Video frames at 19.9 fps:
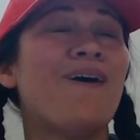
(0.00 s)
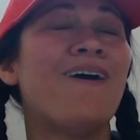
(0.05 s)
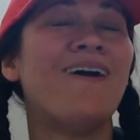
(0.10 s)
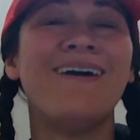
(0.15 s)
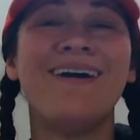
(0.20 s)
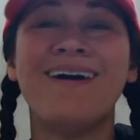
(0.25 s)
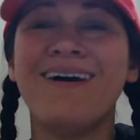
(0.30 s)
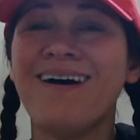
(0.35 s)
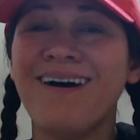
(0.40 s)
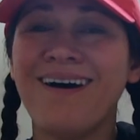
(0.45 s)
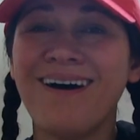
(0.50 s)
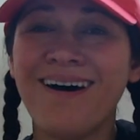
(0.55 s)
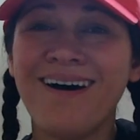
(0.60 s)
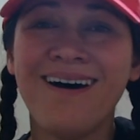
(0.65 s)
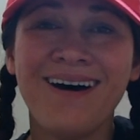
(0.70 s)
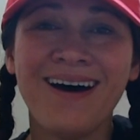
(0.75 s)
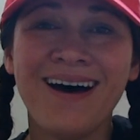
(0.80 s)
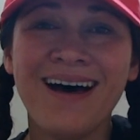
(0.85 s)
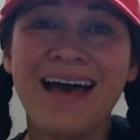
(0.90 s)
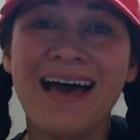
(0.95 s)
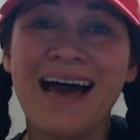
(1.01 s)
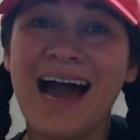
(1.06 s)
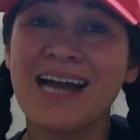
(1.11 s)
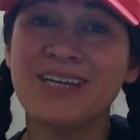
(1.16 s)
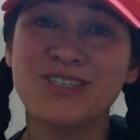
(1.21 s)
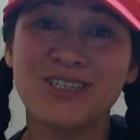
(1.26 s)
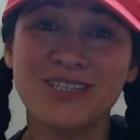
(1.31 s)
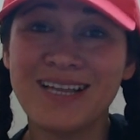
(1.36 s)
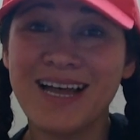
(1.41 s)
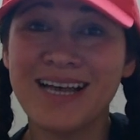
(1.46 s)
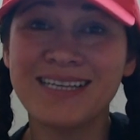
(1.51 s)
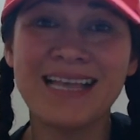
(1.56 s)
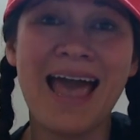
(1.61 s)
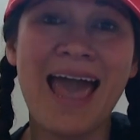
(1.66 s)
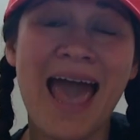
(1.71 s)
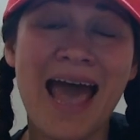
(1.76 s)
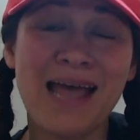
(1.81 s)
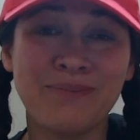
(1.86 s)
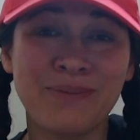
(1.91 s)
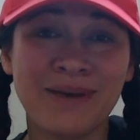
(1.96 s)
I just lost an
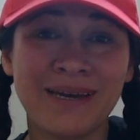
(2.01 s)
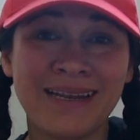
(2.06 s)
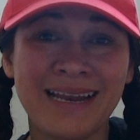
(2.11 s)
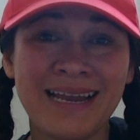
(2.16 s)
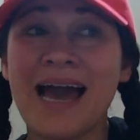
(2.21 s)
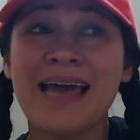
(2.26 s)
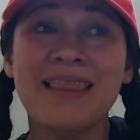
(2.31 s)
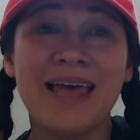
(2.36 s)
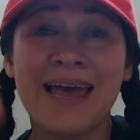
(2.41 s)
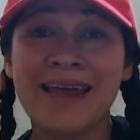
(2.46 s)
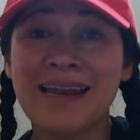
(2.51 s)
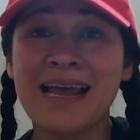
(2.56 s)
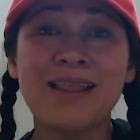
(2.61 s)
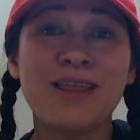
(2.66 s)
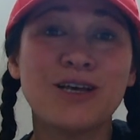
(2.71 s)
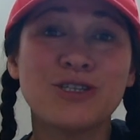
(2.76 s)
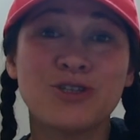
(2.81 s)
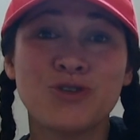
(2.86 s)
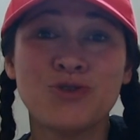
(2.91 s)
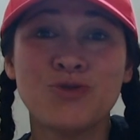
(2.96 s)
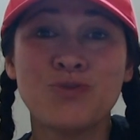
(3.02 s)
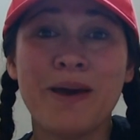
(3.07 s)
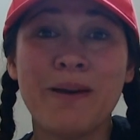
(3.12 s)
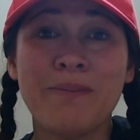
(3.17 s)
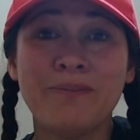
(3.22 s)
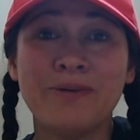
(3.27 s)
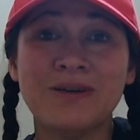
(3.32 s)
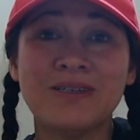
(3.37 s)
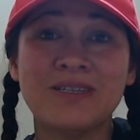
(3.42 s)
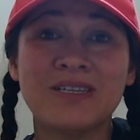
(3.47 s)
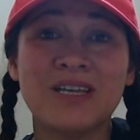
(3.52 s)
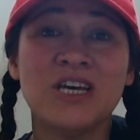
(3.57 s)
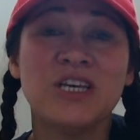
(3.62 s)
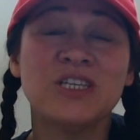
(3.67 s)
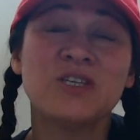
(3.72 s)
admin and I lost two members.